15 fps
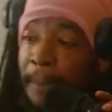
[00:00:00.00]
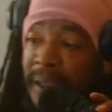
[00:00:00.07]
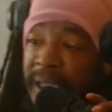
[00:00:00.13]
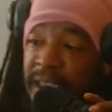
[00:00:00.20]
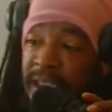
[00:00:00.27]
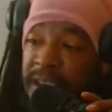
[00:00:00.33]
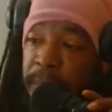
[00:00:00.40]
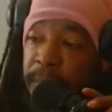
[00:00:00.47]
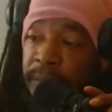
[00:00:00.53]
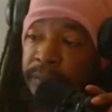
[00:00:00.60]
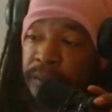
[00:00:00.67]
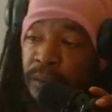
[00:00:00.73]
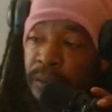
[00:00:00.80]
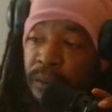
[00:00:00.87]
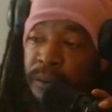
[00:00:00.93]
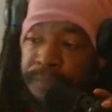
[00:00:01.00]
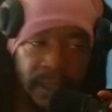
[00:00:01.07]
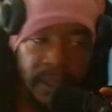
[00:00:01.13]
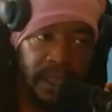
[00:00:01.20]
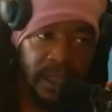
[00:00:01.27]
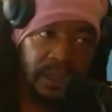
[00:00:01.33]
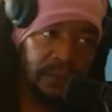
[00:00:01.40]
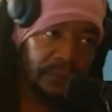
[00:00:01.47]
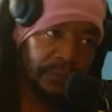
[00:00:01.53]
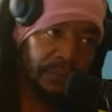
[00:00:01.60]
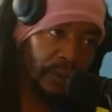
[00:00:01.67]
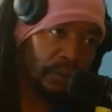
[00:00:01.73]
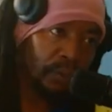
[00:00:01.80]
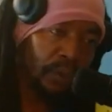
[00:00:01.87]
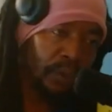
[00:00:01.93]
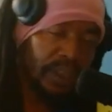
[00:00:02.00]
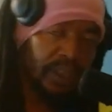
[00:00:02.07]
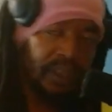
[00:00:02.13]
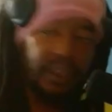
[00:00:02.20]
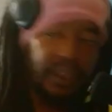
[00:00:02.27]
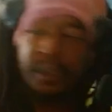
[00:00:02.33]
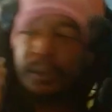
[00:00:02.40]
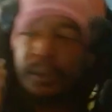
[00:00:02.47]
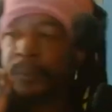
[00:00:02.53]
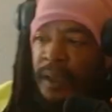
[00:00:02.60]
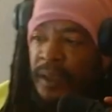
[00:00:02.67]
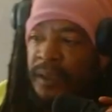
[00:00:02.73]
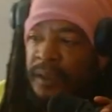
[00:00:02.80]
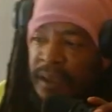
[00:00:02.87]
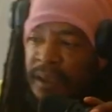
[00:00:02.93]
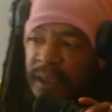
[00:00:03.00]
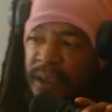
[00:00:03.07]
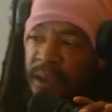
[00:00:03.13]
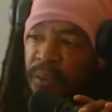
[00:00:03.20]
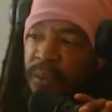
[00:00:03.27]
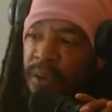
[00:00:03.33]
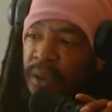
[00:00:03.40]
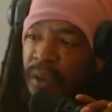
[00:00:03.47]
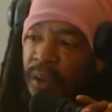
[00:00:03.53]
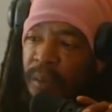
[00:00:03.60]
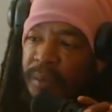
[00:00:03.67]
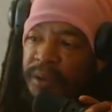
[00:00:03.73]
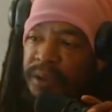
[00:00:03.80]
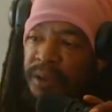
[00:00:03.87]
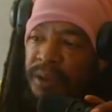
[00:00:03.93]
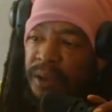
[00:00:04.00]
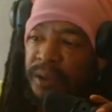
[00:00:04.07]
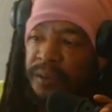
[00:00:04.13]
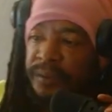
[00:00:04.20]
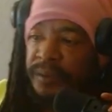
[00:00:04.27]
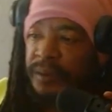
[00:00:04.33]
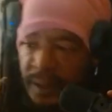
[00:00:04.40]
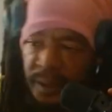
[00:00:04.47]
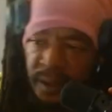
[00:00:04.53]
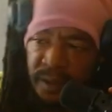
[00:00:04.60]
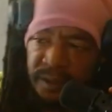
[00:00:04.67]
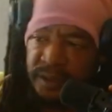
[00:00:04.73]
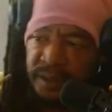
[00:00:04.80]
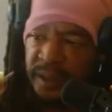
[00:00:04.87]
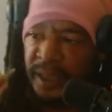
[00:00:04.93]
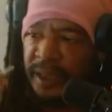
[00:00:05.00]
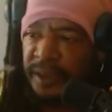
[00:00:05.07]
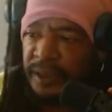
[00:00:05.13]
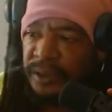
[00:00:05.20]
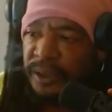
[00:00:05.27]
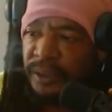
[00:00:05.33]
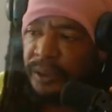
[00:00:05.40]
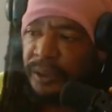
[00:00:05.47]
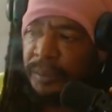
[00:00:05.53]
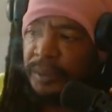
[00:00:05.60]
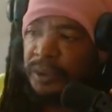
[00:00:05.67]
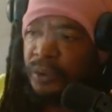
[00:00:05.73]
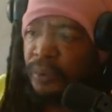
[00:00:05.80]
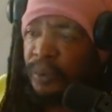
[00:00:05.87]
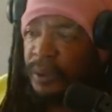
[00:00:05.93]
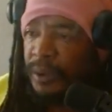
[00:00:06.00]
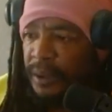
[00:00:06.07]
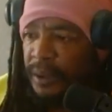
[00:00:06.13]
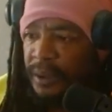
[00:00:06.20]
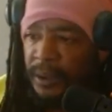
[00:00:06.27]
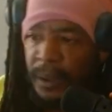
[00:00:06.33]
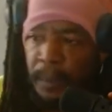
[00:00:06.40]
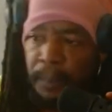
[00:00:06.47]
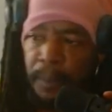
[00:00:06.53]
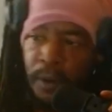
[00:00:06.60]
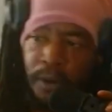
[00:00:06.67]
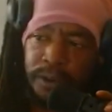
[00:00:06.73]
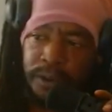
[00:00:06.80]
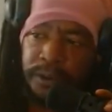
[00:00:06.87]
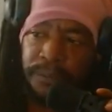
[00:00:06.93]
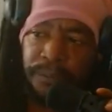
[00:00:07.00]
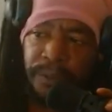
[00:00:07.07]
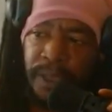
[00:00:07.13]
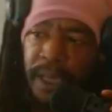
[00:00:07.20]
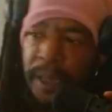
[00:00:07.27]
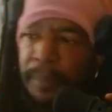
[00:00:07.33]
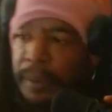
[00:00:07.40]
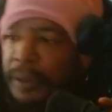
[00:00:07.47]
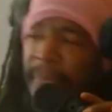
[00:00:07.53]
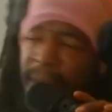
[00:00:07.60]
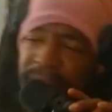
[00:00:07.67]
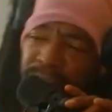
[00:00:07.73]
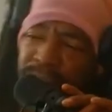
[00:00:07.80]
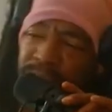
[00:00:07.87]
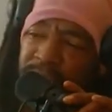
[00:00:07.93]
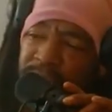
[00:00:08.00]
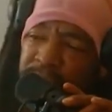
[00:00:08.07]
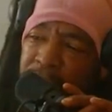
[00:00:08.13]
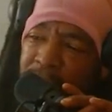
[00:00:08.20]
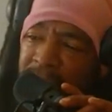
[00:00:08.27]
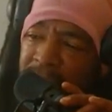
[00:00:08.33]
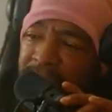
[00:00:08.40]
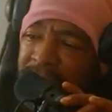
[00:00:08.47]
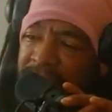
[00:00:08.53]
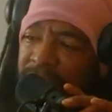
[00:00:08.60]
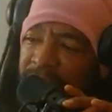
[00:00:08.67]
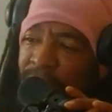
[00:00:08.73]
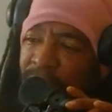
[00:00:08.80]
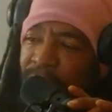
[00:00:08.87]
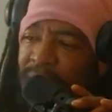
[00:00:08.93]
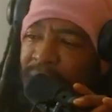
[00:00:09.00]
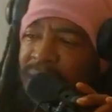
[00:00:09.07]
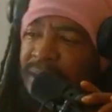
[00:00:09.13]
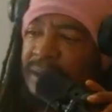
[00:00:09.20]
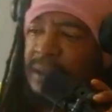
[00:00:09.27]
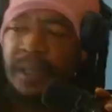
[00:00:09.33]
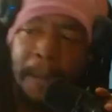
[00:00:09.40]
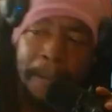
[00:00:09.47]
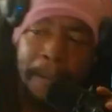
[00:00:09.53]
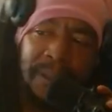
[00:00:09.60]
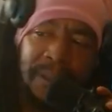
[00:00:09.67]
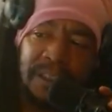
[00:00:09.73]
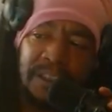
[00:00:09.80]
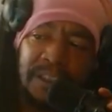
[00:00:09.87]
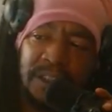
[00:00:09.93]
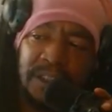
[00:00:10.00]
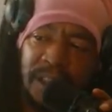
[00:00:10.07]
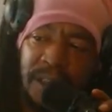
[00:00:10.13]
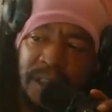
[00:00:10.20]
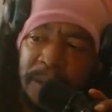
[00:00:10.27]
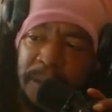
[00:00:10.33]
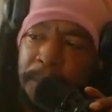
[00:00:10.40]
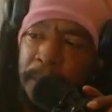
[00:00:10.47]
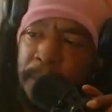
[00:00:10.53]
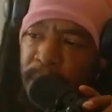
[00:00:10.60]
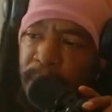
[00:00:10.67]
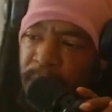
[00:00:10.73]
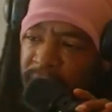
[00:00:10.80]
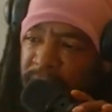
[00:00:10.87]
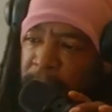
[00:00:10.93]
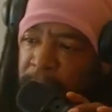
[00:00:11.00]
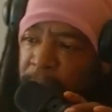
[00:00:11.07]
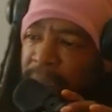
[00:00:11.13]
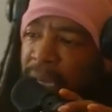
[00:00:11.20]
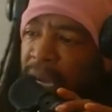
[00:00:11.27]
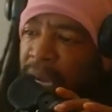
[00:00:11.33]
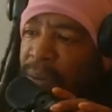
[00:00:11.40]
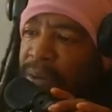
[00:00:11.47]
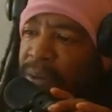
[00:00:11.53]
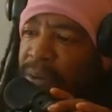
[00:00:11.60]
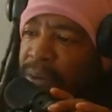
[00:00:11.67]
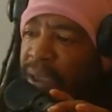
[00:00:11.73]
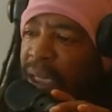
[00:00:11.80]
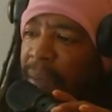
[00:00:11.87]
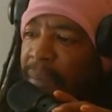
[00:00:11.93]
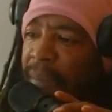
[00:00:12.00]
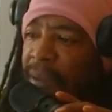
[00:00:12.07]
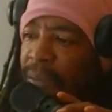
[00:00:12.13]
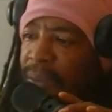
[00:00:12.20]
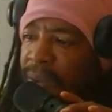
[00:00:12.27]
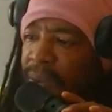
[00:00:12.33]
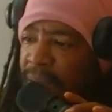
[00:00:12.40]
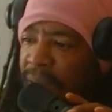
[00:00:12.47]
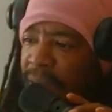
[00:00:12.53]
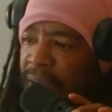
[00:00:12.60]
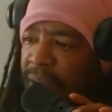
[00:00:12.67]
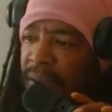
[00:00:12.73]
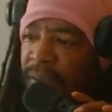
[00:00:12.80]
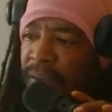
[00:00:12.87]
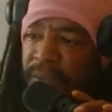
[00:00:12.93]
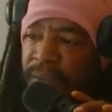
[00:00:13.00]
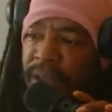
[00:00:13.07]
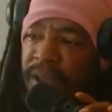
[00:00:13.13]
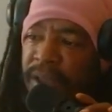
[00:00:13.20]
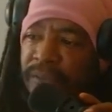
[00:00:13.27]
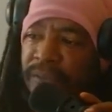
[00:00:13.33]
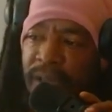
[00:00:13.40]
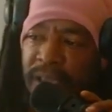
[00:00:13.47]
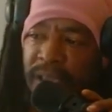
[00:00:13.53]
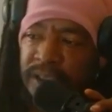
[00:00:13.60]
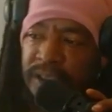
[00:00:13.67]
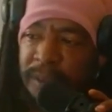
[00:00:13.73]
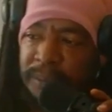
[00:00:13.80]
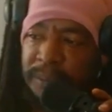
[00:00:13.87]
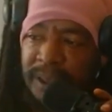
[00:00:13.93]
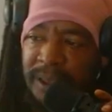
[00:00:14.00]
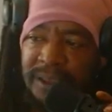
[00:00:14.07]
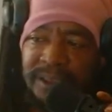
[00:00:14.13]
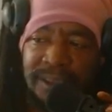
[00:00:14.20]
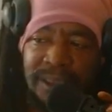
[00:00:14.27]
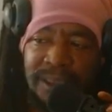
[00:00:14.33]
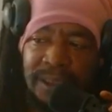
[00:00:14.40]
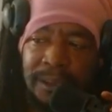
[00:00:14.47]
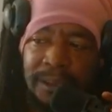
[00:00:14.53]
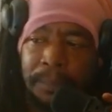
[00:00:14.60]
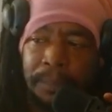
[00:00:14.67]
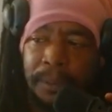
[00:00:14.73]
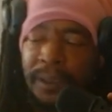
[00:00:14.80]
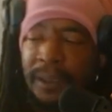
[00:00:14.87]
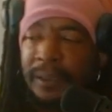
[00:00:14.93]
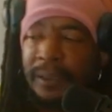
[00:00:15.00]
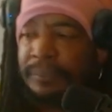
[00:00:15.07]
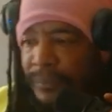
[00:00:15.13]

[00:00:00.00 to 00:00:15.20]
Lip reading: Blaze puffed on Infernal Indica, thinking it would calm his nerves. Instead, it turned him into a compulsive gambler. Entranced by the casino lights, Blaze snuck in, spent hours gambling with the very fake chips he intended to plant.